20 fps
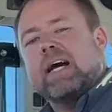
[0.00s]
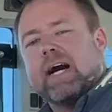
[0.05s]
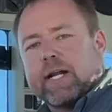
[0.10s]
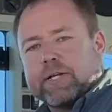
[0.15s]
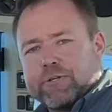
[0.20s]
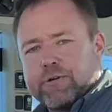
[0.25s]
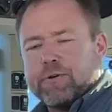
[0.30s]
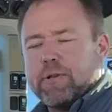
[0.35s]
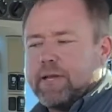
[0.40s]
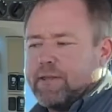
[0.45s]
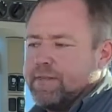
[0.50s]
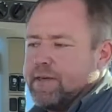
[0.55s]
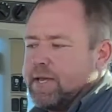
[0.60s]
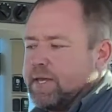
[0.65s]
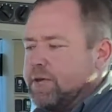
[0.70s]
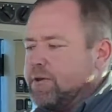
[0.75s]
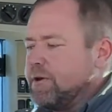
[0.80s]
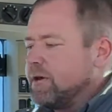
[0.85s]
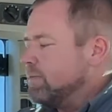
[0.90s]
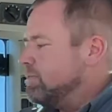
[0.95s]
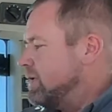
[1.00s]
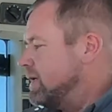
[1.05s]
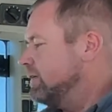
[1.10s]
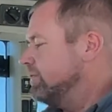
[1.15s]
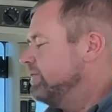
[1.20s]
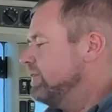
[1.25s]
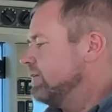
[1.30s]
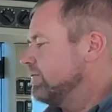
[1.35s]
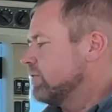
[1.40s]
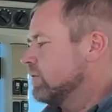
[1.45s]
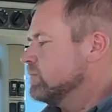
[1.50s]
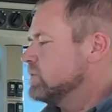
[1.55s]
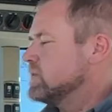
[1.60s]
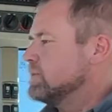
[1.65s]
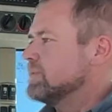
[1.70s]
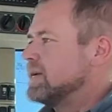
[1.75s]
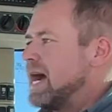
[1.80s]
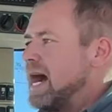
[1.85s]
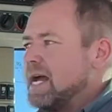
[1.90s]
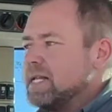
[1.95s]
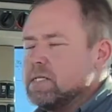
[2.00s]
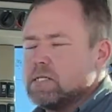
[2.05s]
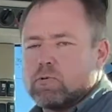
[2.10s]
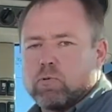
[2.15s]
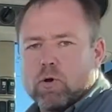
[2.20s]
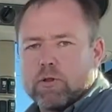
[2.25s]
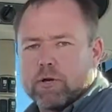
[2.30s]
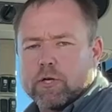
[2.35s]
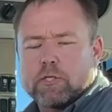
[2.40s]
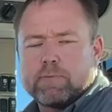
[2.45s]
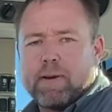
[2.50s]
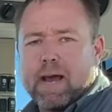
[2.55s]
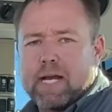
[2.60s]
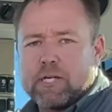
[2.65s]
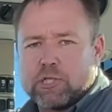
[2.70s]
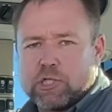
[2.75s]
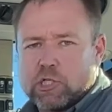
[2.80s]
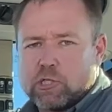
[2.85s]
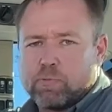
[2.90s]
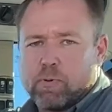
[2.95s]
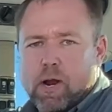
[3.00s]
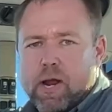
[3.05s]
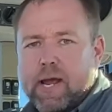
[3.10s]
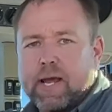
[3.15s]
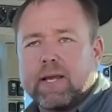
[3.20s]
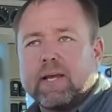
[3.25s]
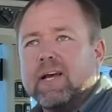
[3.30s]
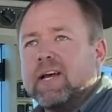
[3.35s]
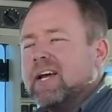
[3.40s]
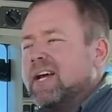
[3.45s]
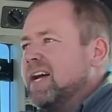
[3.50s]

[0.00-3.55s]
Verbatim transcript: I truly think you can benefit from some guidance, whether it's pasture spraying.